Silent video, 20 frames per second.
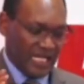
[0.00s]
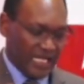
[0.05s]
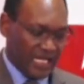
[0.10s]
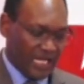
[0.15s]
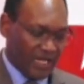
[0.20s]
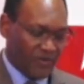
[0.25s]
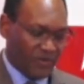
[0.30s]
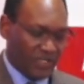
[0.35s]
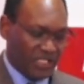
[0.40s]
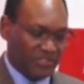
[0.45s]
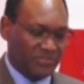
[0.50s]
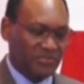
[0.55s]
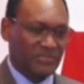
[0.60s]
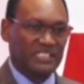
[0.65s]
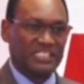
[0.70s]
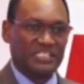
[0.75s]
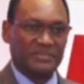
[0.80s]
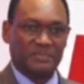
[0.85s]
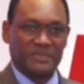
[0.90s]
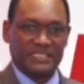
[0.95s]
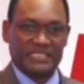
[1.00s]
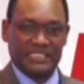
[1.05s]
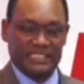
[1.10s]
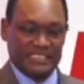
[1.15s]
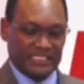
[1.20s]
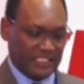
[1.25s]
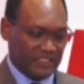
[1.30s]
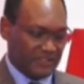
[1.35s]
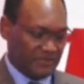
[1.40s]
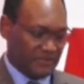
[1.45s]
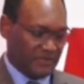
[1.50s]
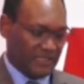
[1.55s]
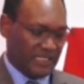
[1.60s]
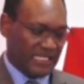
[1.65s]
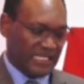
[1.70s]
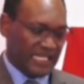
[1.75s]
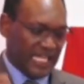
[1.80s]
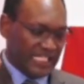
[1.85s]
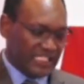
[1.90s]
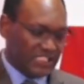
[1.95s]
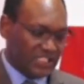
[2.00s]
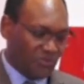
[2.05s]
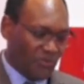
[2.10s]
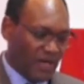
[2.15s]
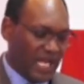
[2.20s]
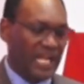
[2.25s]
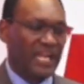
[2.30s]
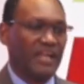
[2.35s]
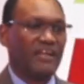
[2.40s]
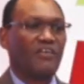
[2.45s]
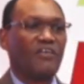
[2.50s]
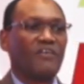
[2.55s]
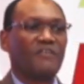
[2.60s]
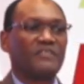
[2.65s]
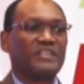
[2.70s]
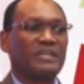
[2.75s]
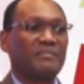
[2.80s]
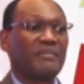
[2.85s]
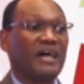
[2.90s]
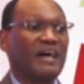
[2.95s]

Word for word: And according to this presentation, 91 of